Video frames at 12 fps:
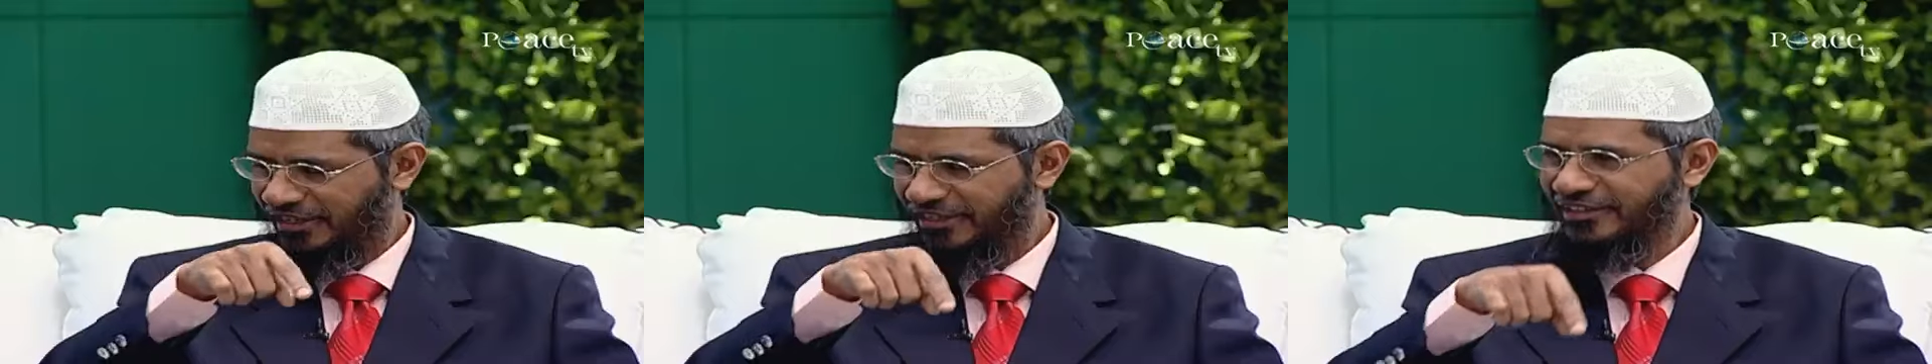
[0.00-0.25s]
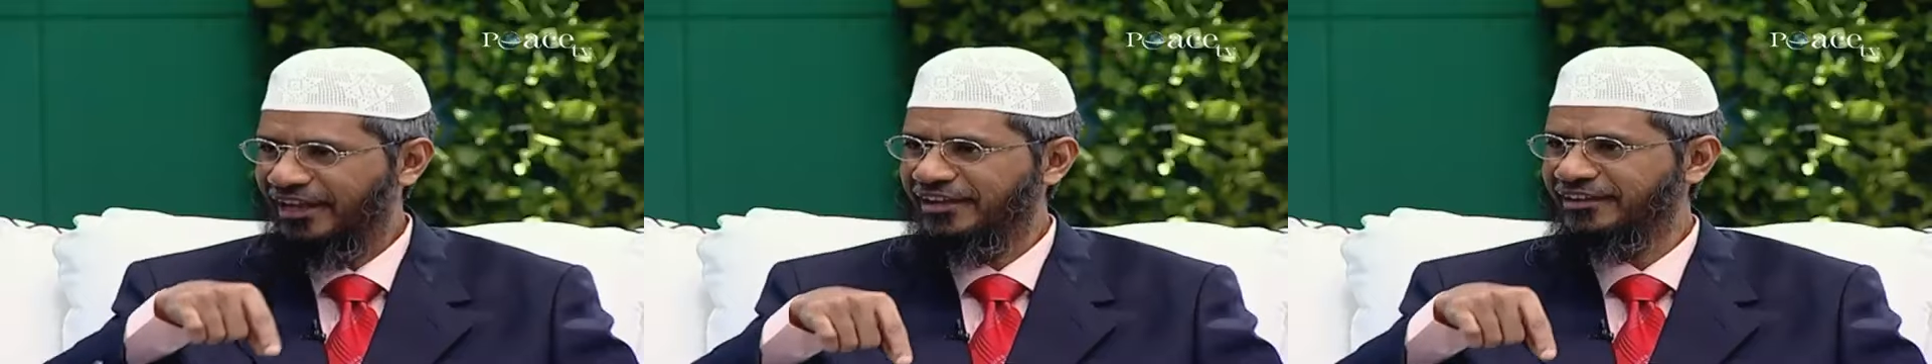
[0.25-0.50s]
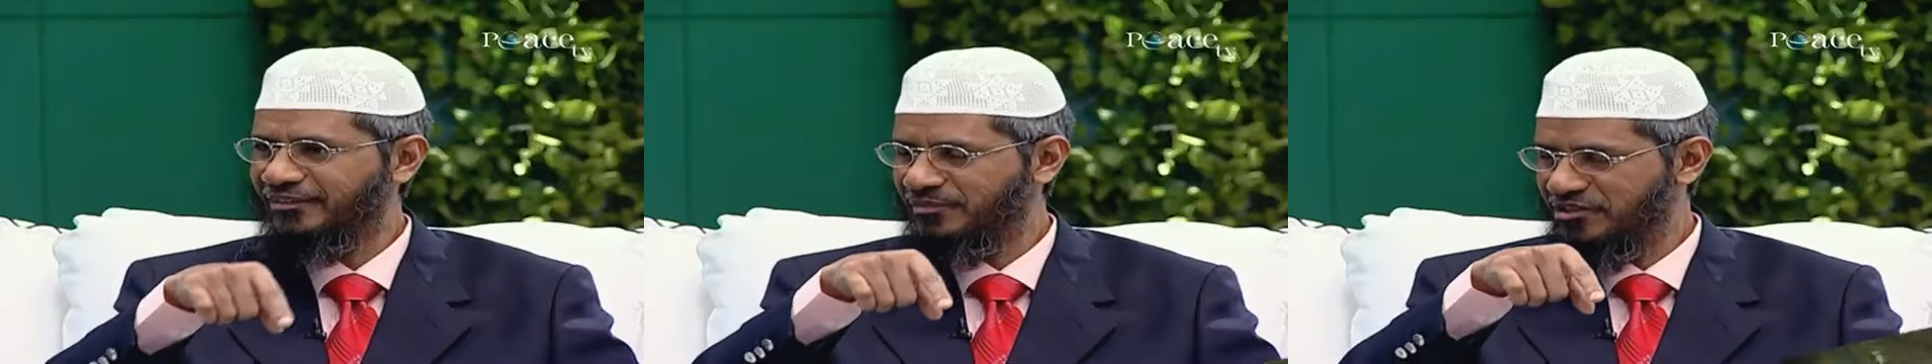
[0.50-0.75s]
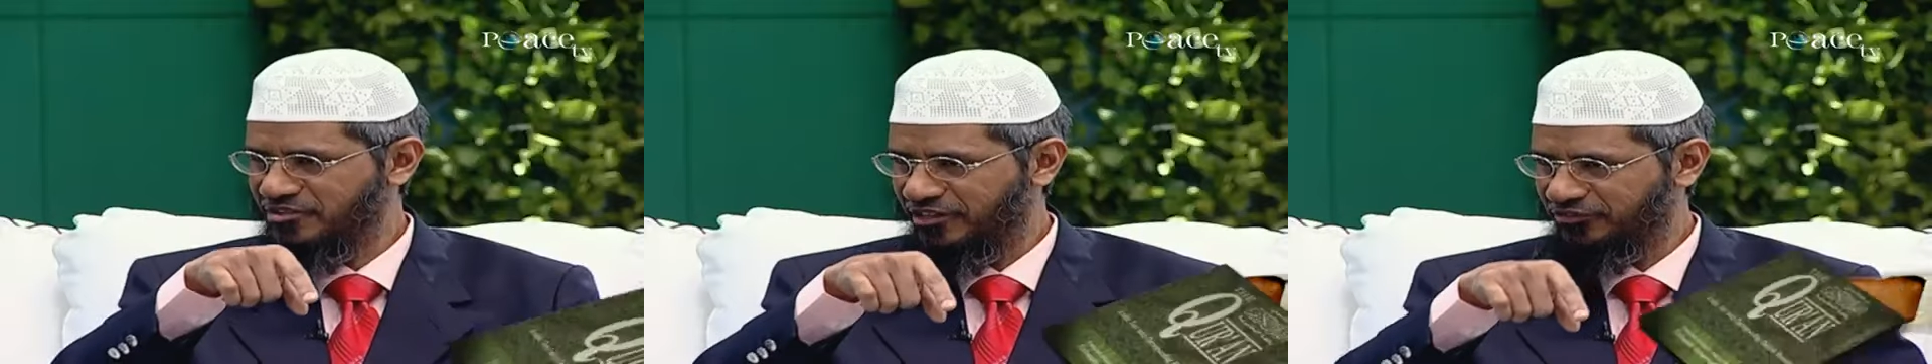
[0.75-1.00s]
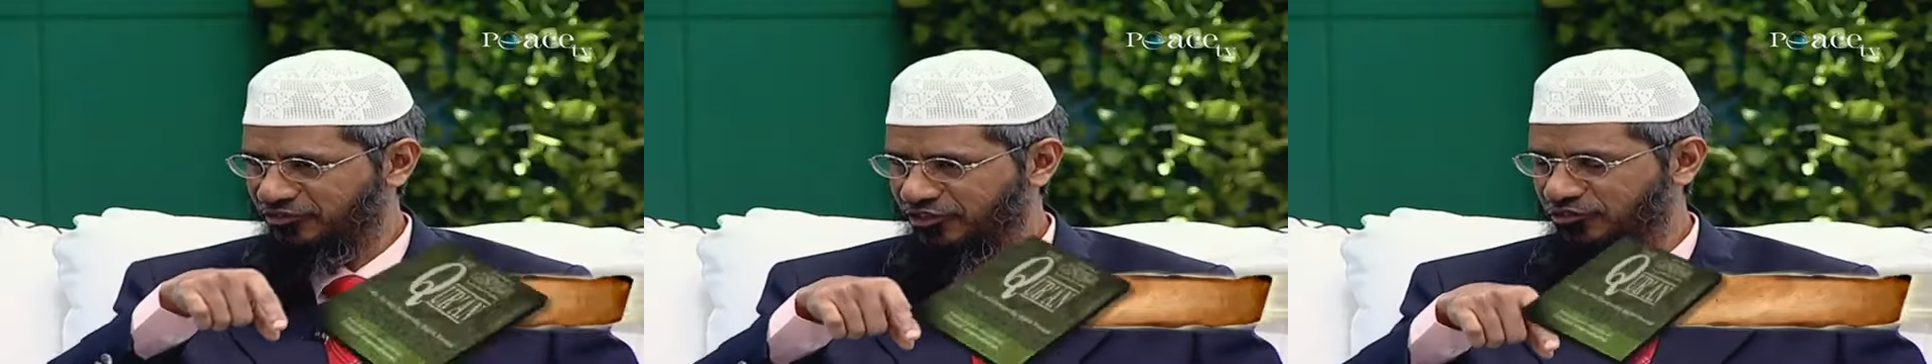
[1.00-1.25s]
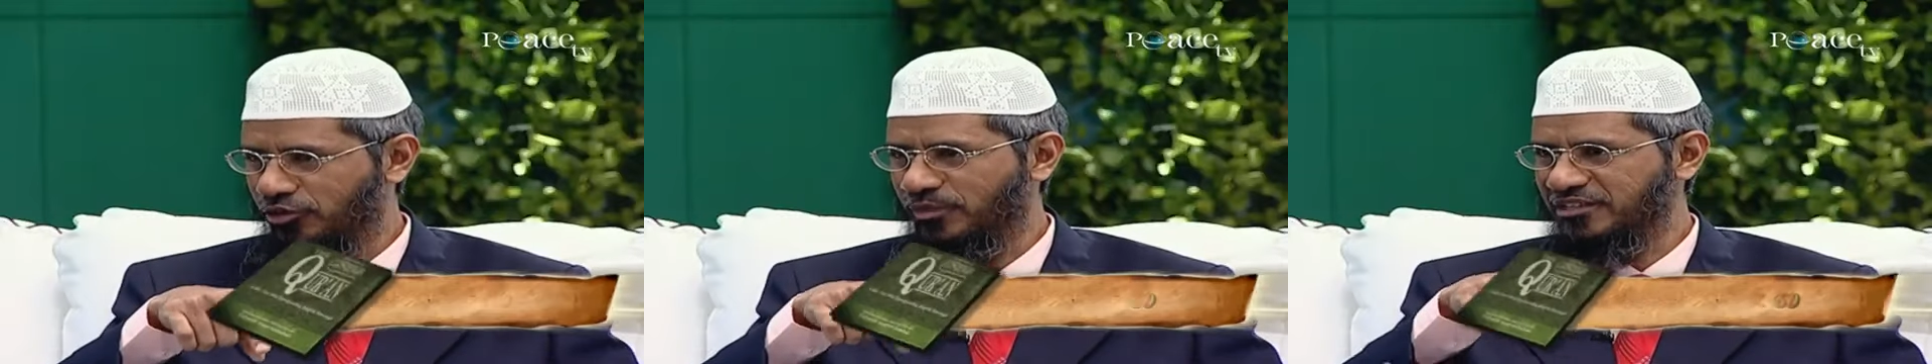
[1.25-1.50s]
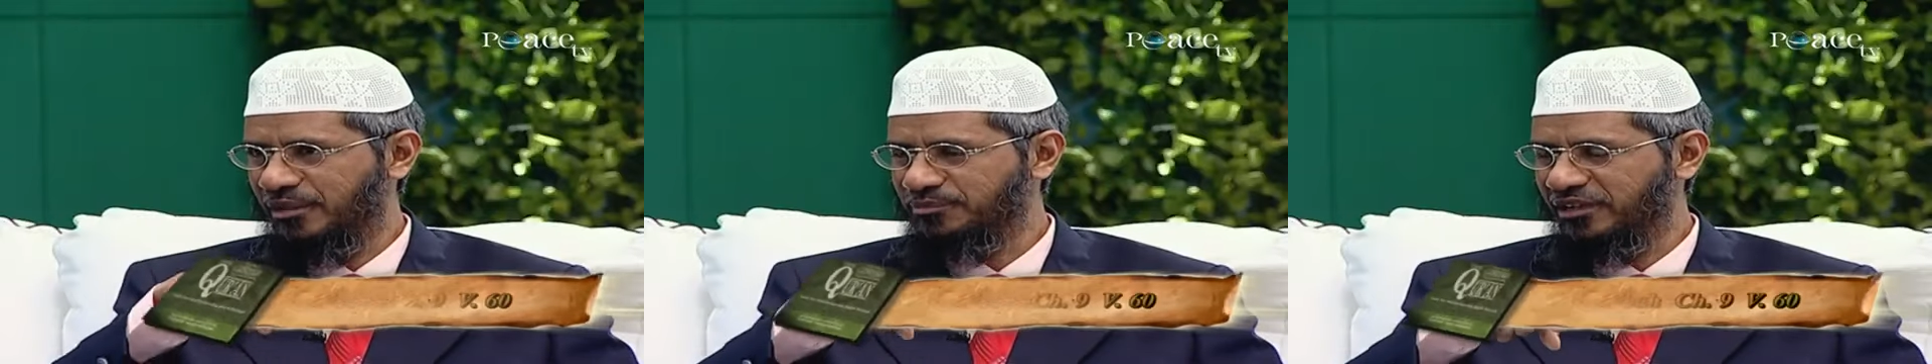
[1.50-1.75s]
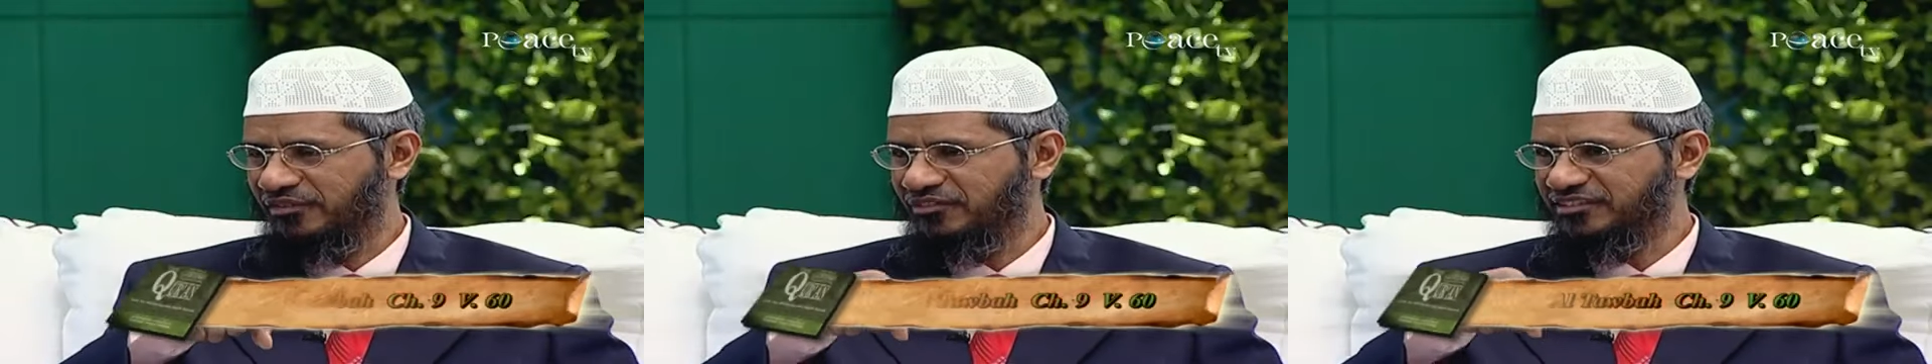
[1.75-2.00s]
the eight categories mentioned in Surah Tawbah, chapter 9,